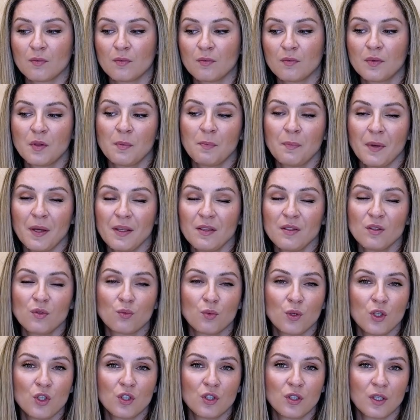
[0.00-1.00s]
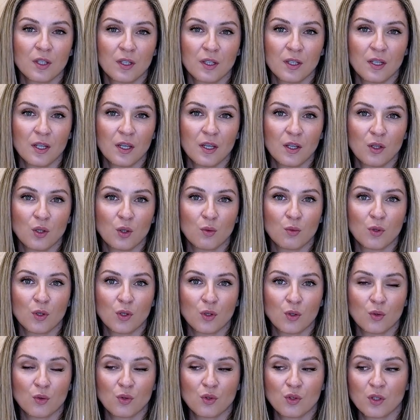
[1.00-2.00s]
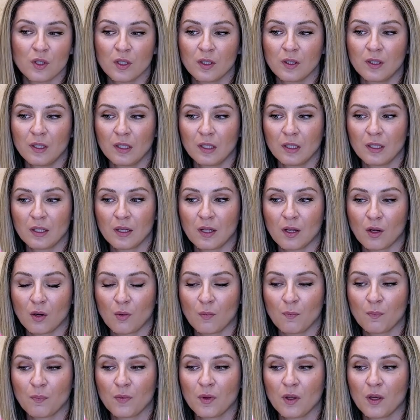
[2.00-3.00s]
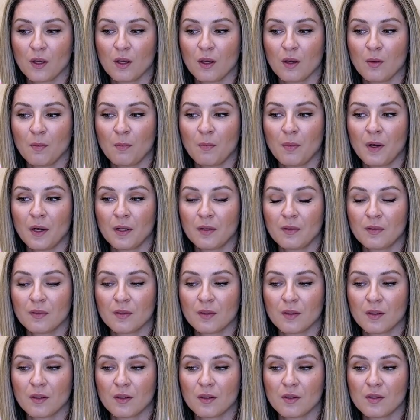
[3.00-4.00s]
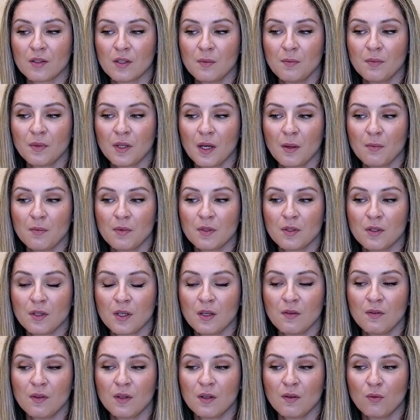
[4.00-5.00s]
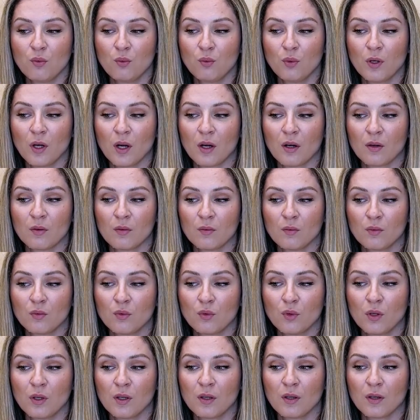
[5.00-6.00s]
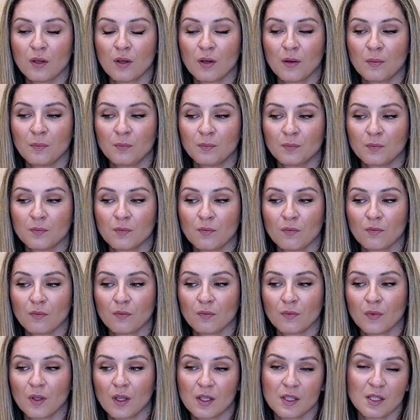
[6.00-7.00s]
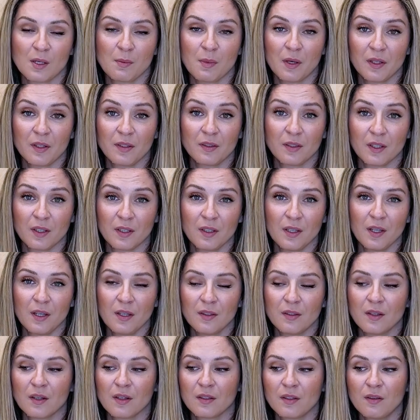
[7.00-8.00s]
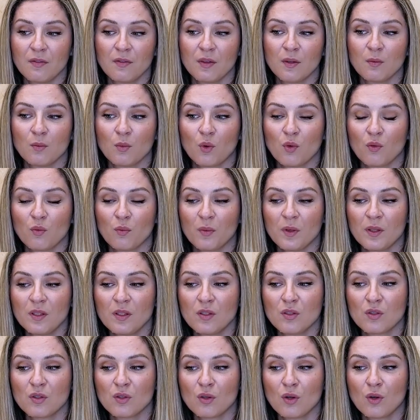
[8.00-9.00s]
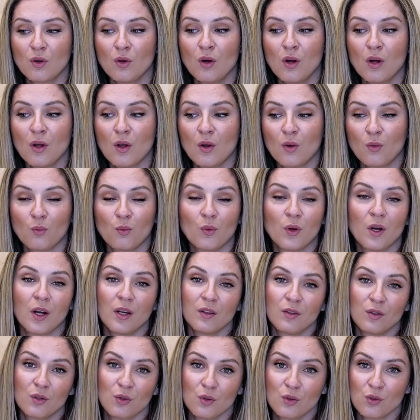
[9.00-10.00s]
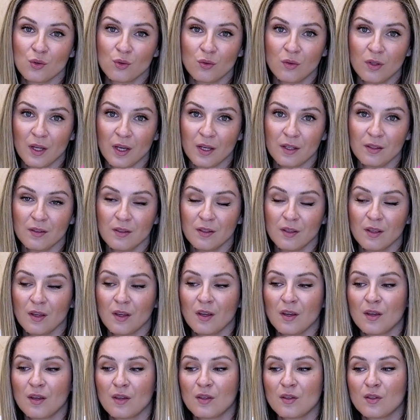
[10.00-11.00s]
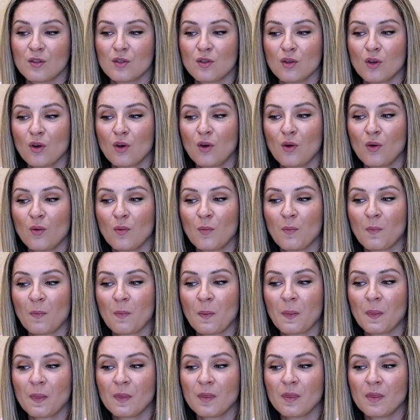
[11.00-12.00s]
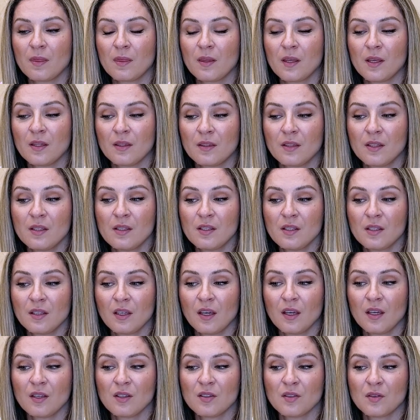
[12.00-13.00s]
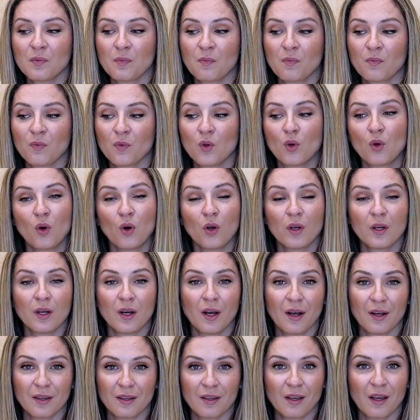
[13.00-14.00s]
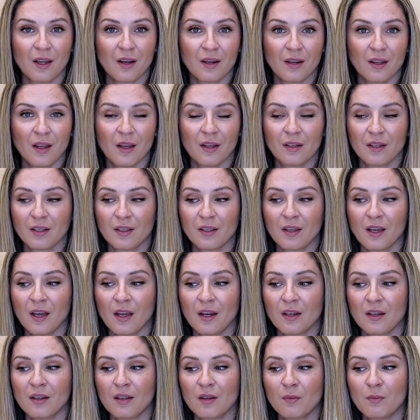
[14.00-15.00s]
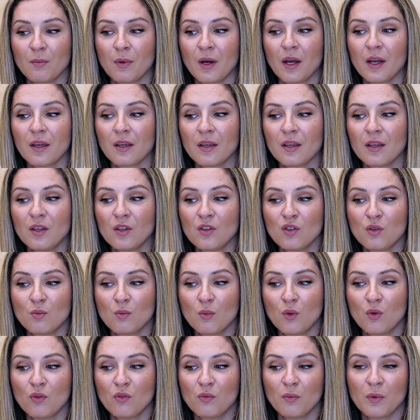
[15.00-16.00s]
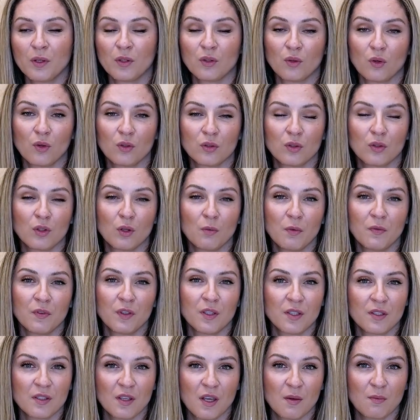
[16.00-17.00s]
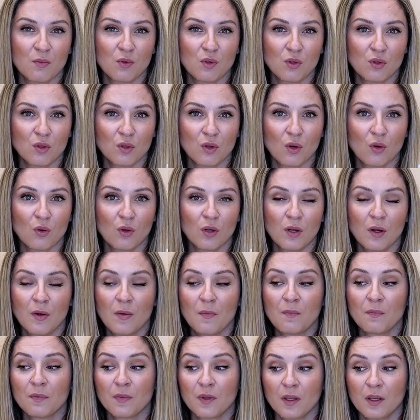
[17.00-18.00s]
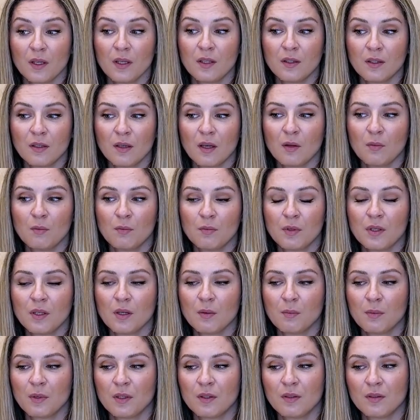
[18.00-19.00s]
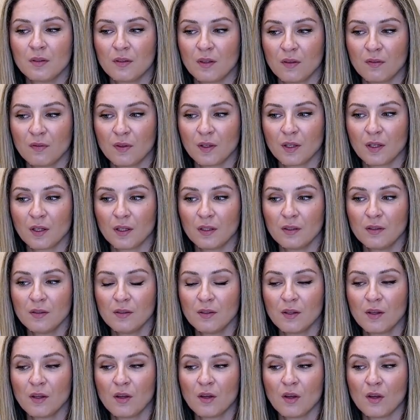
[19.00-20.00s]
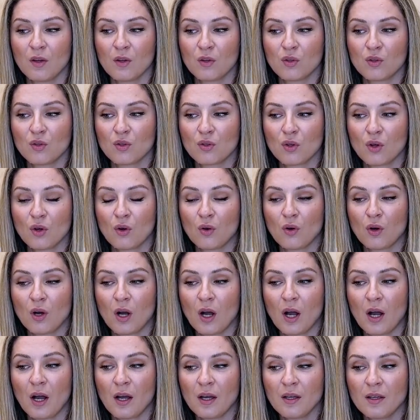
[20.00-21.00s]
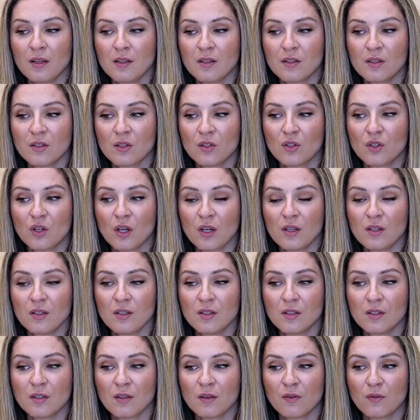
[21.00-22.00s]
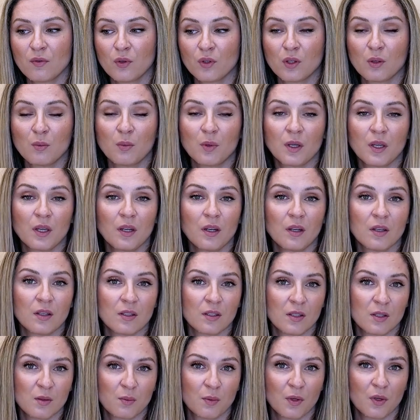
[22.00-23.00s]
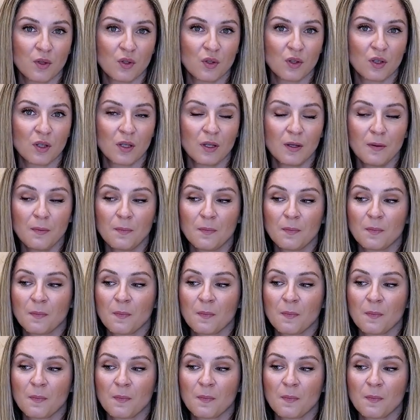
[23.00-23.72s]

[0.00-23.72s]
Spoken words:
depends which technique you were using until now, but sometimes even if we are doing some other technique, there are different movements, so we got used to that. So in this case, going again and again by each movement on the top of the same stroke, it can be a bit difficult. So I suggest, for the beginners especially,